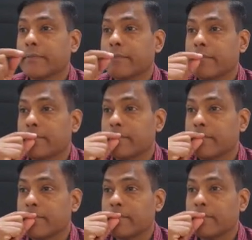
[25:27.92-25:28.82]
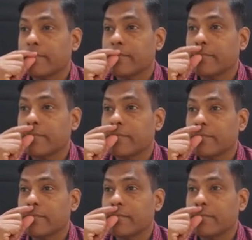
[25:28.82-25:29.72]

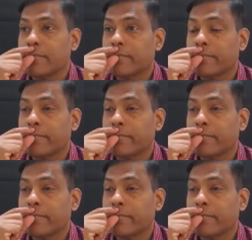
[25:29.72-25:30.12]
(silence)